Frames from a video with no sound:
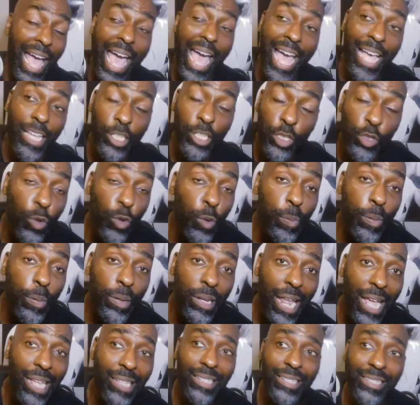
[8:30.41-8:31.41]
As
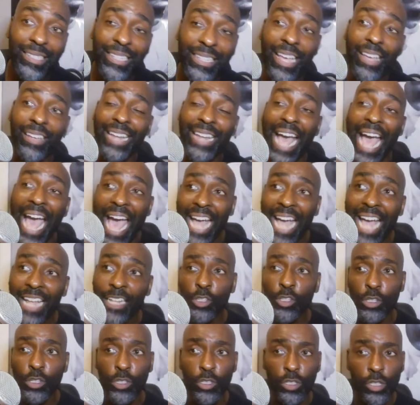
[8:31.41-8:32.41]
stupid as it sounds, I
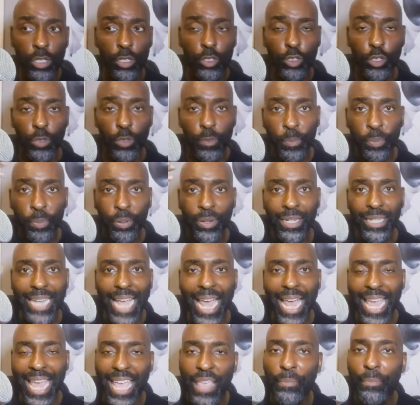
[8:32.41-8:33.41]
had to put
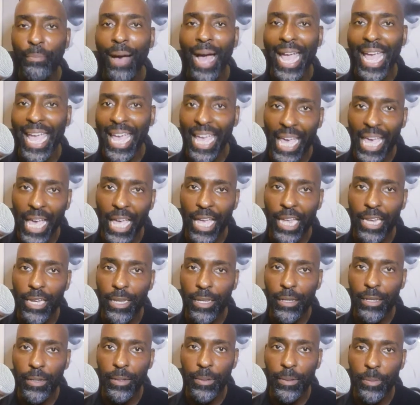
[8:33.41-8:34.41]
that in my
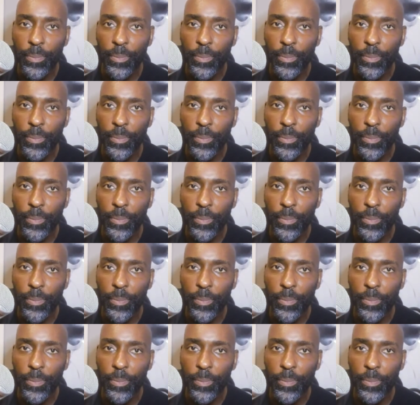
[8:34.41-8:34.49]
head